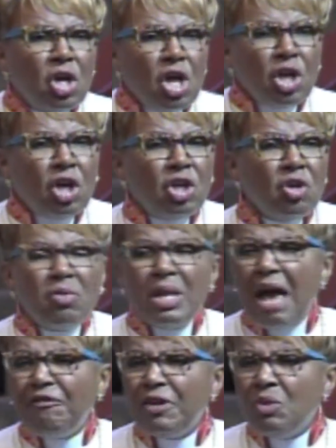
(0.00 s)
You
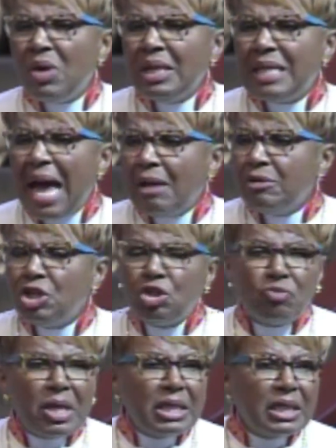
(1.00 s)
left and went down the
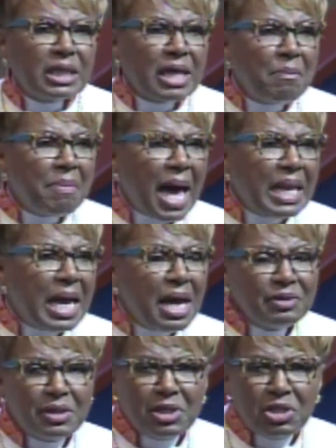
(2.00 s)
street to somebody
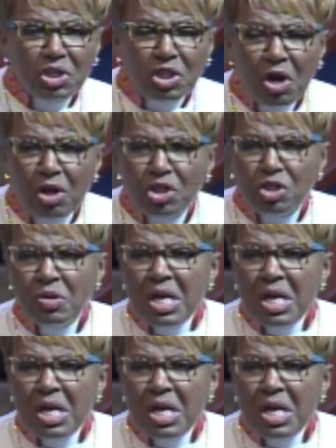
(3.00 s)
else's church.